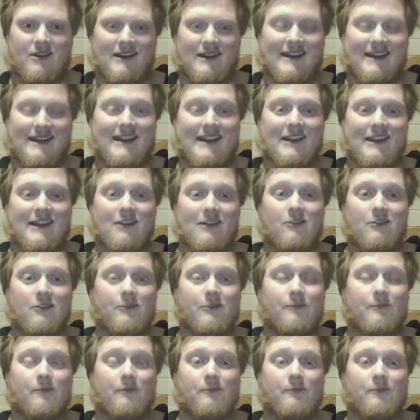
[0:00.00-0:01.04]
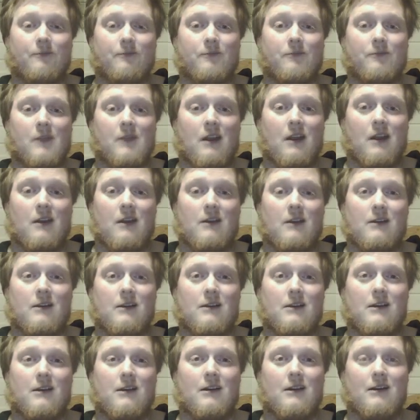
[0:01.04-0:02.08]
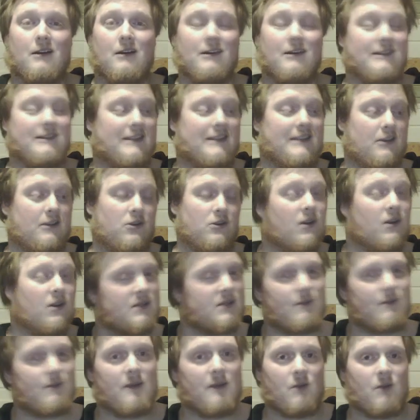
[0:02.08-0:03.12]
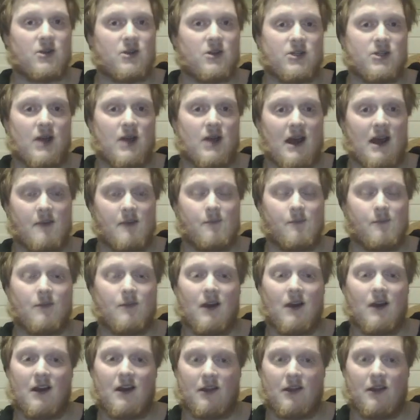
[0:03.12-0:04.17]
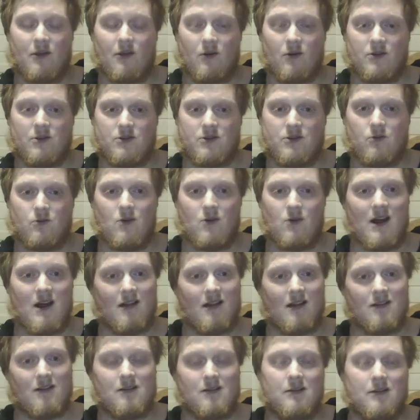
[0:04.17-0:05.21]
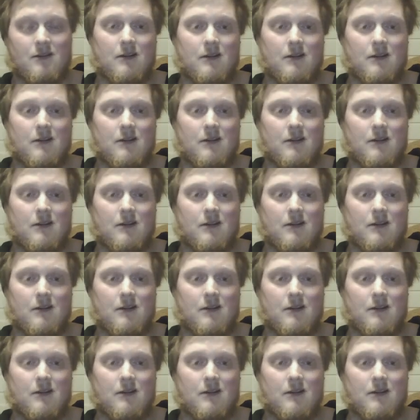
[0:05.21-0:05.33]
And here I did not spend much time. I thought, well,